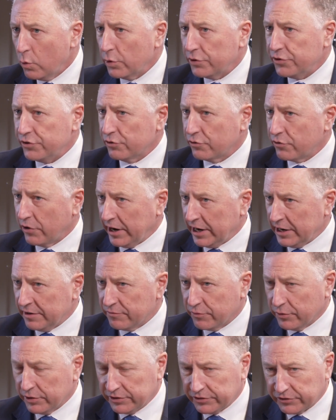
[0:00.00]
With Ukraine,
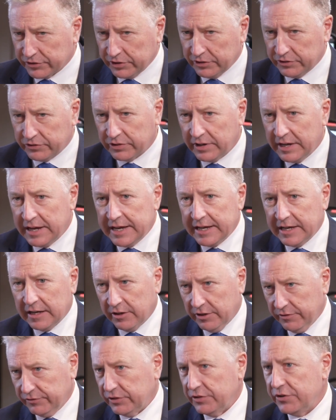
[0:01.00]
for instance, he
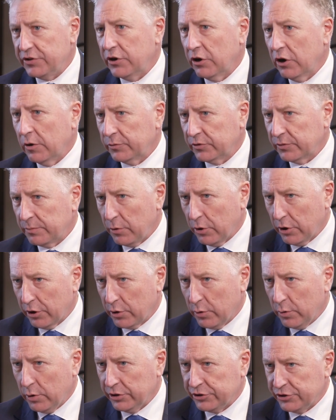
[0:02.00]
lifted the arms
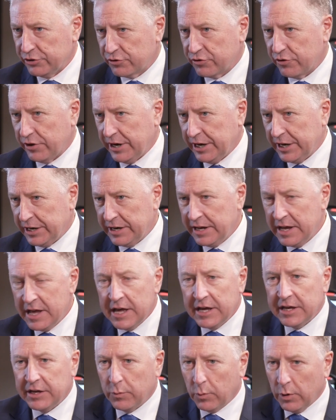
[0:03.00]
embargo on Ukraine.
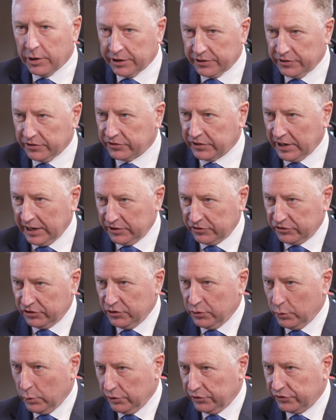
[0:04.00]
He wanted to sanction
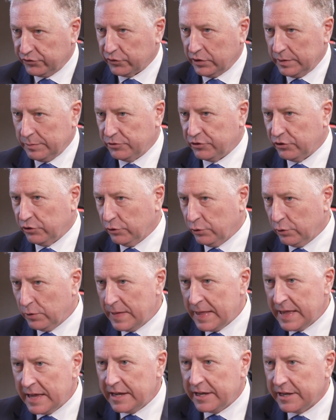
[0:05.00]
Nord Stream 2.
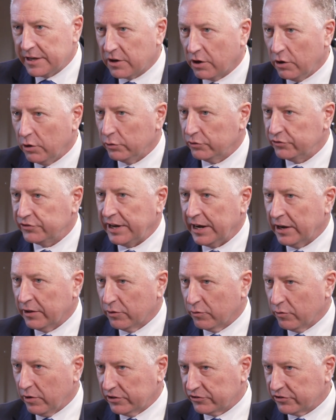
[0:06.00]
He closed down the
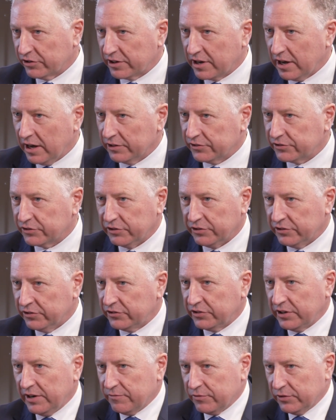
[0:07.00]
Russian consulate in
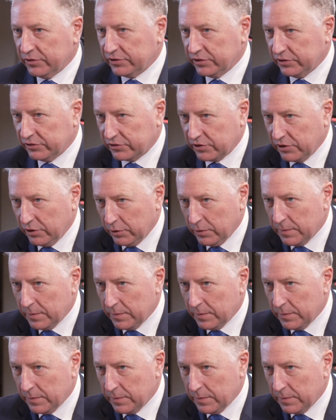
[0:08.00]
San Francisco.